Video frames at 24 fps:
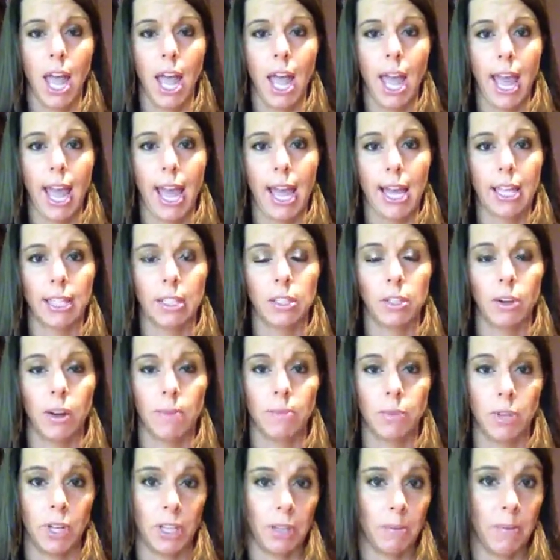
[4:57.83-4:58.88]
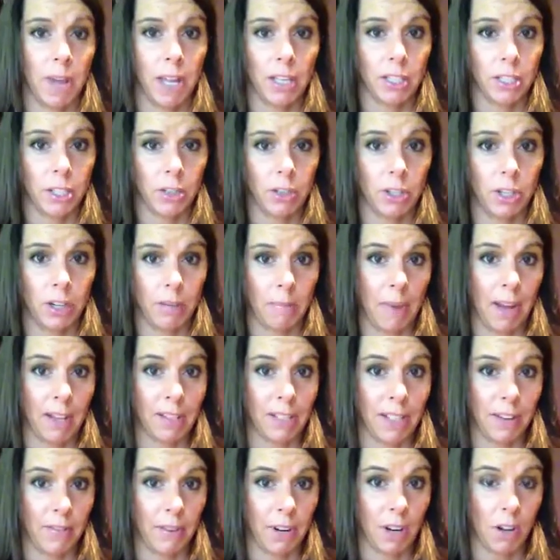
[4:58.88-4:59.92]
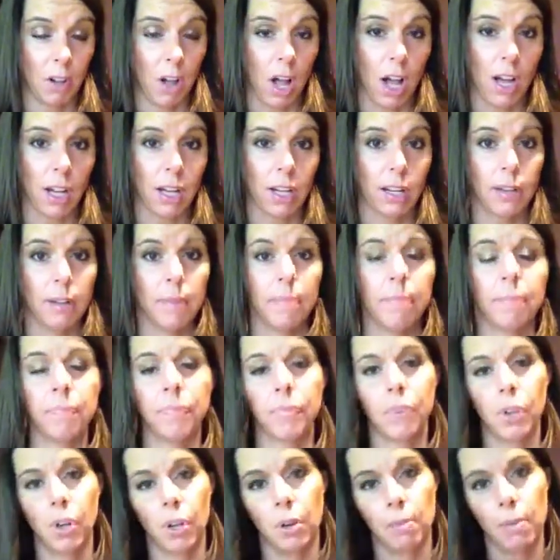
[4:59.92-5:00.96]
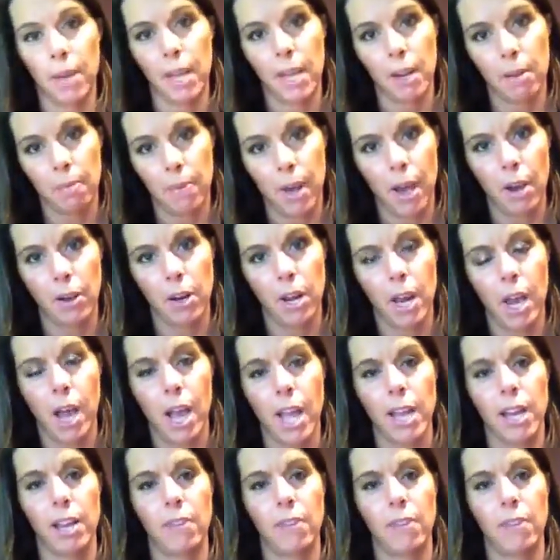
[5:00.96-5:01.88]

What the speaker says: And so I'm doing the melatonin at about 7 o'clock, go to bed about 9.